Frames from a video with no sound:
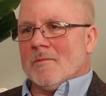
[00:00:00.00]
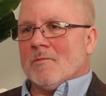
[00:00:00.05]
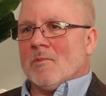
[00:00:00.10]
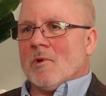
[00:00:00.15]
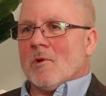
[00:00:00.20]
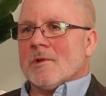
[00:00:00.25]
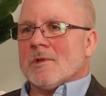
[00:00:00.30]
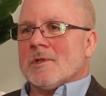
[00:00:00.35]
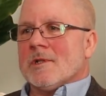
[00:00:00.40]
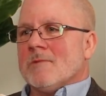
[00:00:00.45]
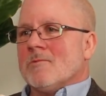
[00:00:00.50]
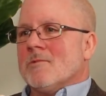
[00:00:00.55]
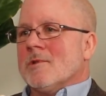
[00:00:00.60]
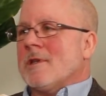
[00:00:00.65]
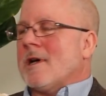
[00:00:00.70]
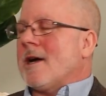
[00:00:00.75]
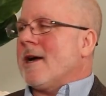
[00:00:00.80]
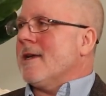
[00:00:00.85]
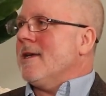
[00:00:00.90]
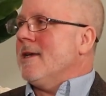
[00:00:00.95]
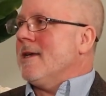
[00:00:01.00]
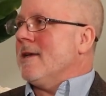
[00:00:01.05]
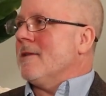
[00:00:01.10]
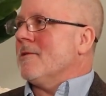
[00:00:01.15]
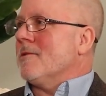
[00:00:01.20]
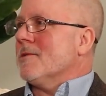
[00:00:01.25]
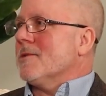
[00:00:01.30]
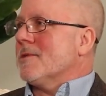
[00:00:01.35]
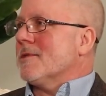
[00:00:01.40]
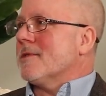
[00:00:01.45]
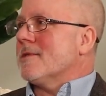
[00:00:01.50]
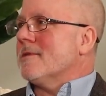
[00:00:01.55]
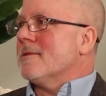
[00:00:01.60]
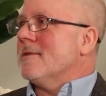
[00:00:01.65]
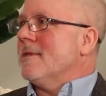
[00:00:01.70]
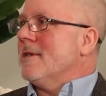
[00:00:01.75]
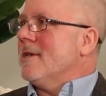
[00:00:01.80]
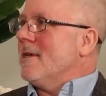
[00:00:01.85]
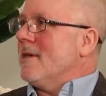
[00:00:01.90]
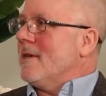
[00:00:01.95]
Person with high heels.
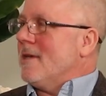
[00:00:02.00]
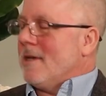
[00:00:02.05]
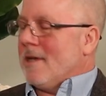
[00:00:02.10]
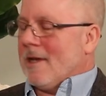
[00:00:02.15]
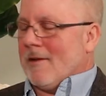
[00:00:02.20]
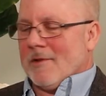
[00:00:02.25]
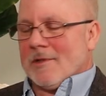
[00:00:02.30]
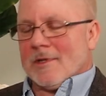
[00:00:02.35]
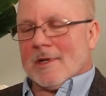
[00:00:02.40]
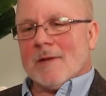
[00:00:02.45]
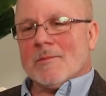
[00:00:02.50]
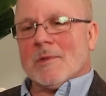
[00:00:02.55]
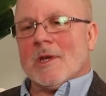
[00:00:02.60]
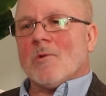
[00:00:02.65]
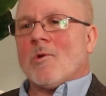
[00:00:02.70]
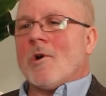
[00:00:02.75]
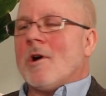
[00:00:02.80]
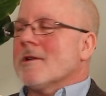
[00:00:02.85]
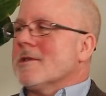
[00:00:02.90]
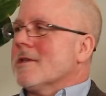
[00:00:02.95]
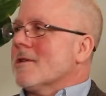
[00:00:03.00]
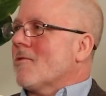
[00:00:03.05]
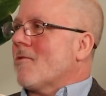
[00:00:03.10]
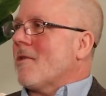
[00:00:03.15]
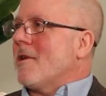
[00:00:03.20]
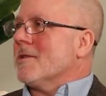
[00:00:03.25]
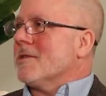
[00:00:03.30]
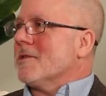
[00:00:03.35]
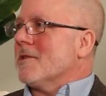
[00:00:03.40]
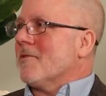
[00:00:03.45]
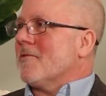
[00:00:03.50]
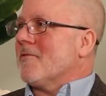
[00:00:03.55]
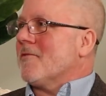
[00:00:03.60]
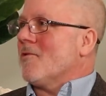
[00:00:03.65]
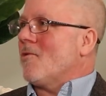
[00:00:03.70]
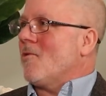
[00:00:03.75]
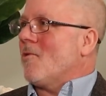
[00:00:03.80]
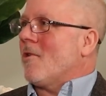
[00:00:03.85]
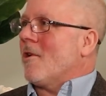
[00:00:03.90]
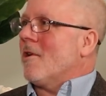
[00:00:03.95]
Every time they walked across their
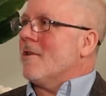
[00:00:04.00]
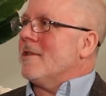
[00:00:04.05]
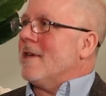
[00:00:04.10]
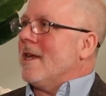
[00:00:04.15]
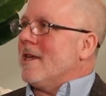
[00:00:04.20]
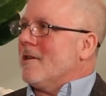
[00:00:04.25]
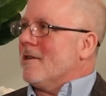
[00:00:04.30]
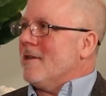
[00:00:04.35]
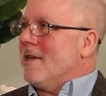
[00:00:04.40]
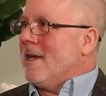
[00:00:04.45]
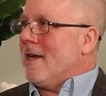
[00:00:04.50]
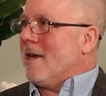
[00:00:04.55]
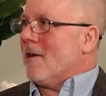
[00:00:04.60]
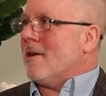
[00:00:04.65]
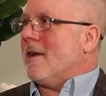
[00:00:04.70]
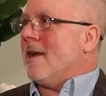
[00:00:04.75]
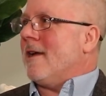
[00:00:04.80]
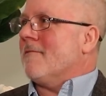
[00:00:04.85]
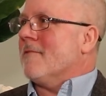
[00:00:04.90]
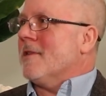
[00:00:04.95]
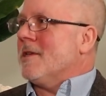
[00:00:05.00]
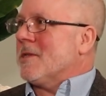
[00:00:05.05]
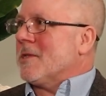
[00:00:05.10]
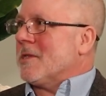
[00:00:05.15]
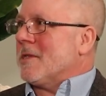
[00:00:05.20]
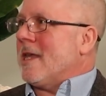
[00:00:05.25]
floor, they could hear every